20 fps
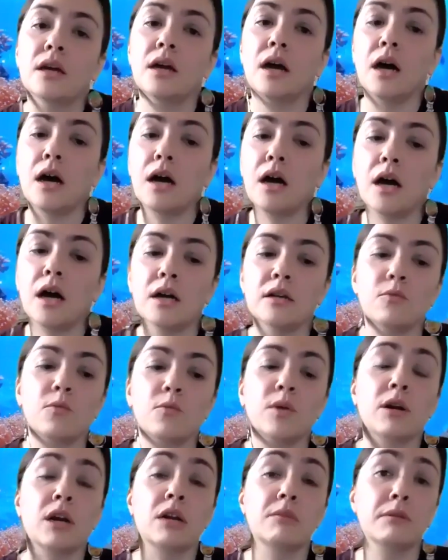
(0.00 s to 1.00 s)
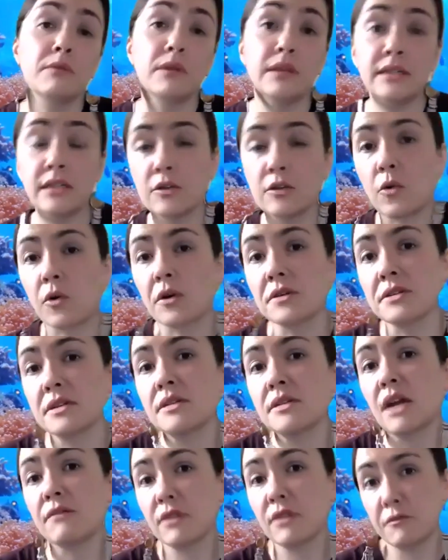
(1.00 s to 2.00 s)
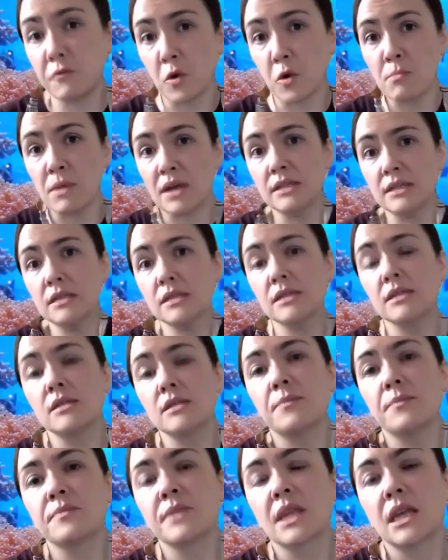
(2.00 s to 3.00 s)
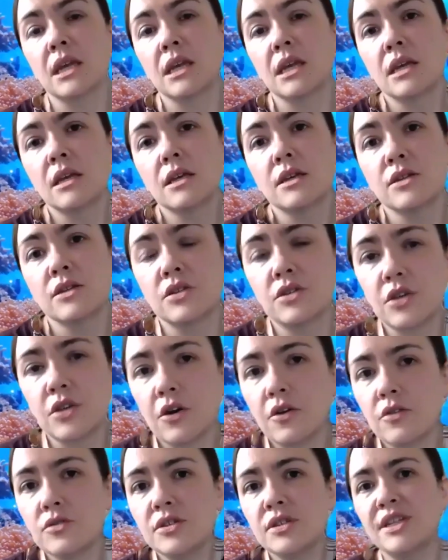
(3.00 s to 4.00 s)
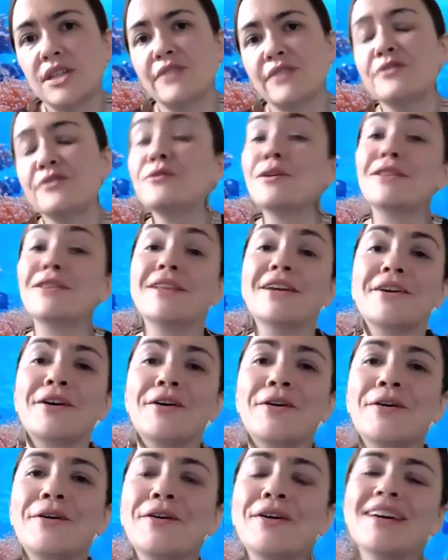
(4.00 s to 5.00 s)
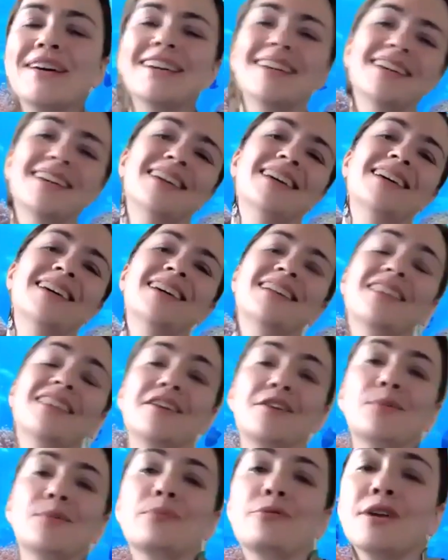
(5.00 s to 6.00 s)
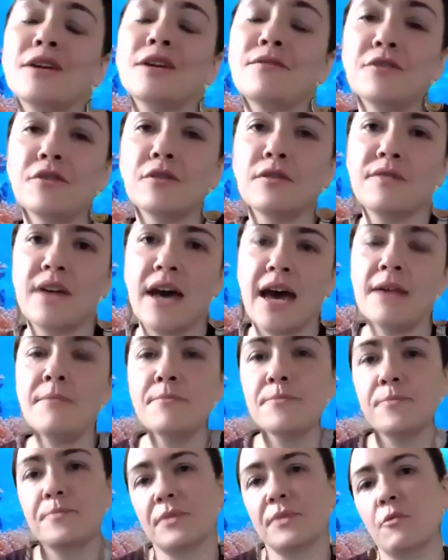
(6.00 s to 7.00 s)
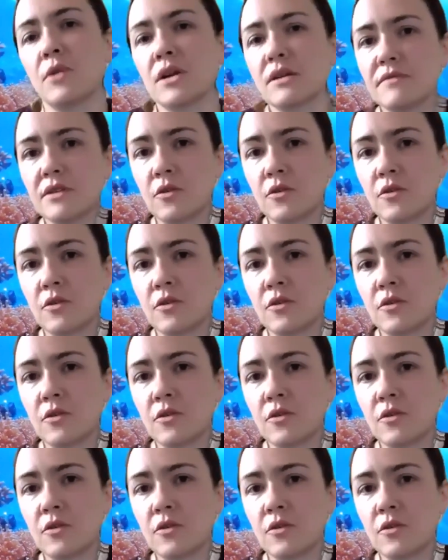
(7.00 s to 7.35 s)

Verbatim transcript: Uh, we're going to be releasing courses every four months. So to give you a little little preview of that, one of the